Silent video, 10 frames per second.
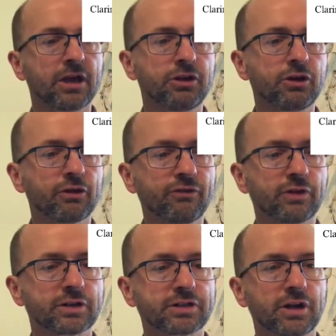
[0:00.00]
Your
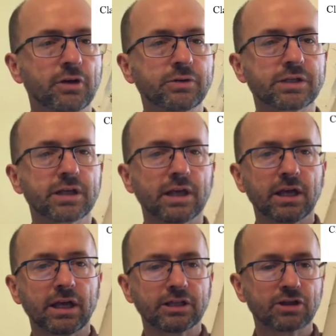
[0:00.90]
first note
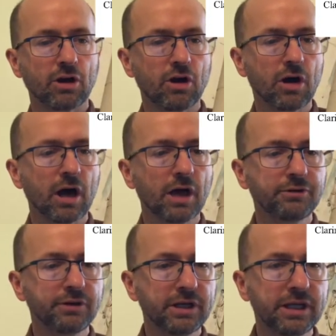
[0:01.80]
is
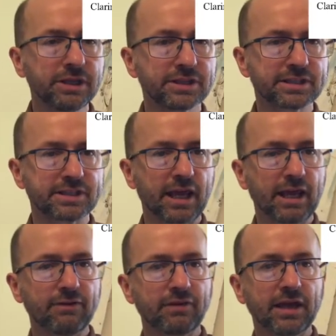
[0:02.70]
underneath the stave.